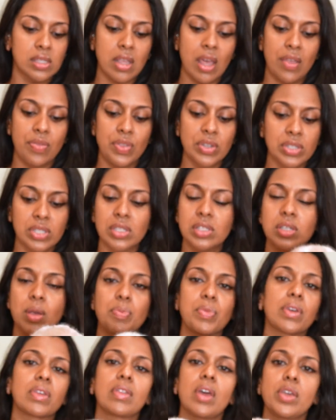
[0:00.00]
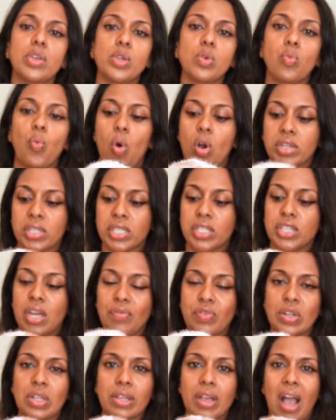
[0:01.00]
then this is something that you want to
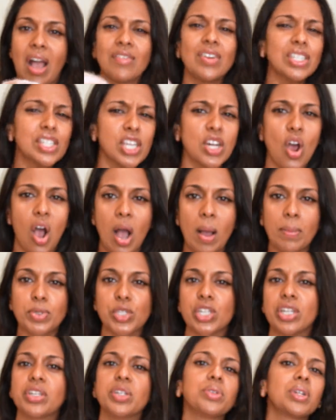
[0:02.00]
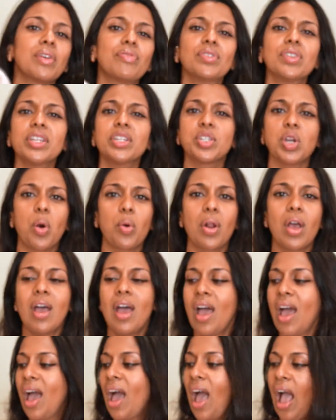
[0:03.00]
definitely have as an option. You definitely don't
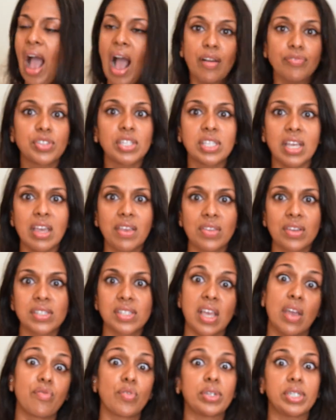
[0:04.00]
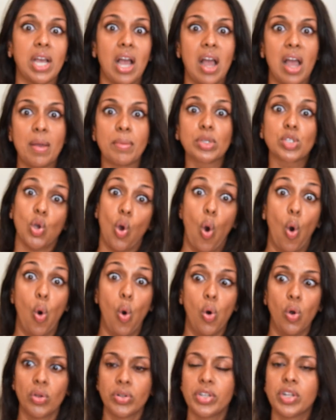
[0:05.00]
have to take this every time it's
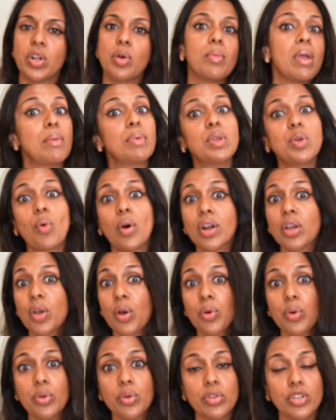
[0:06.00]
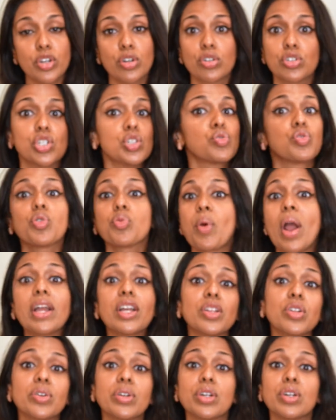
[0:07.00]
cold. Maybe you want to go your
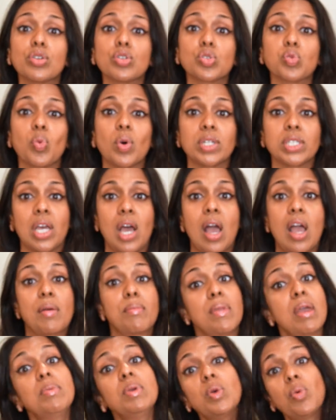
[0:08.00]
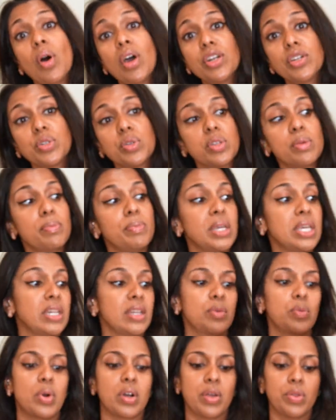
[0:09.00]
regular ears one time. Maybe you want to do the
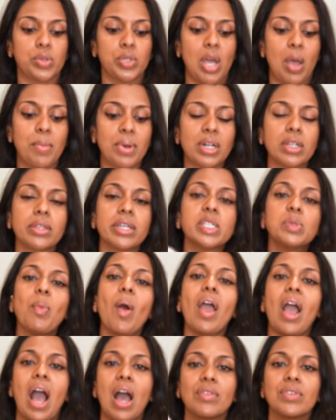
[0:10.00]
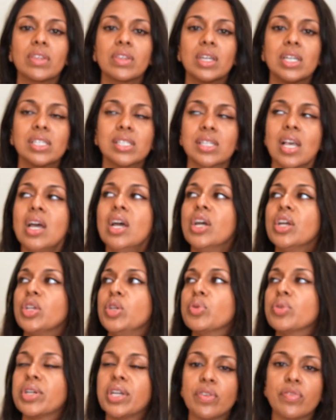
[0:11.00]
beanie one other time, but at least by having this,
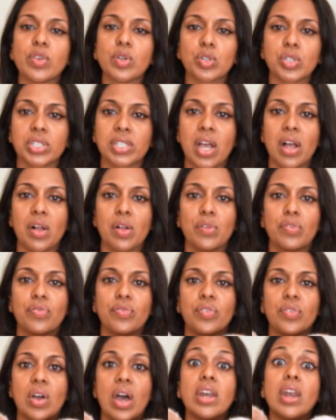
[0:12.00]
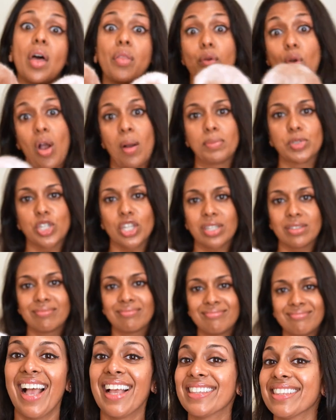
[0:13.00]
you give yourself another option.
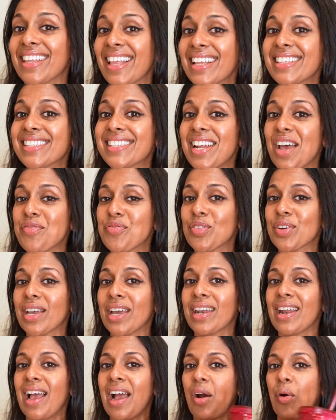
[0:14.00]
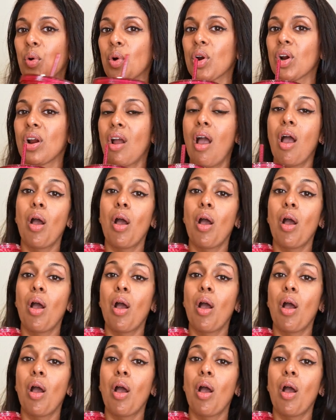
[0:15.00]
And let's not forget our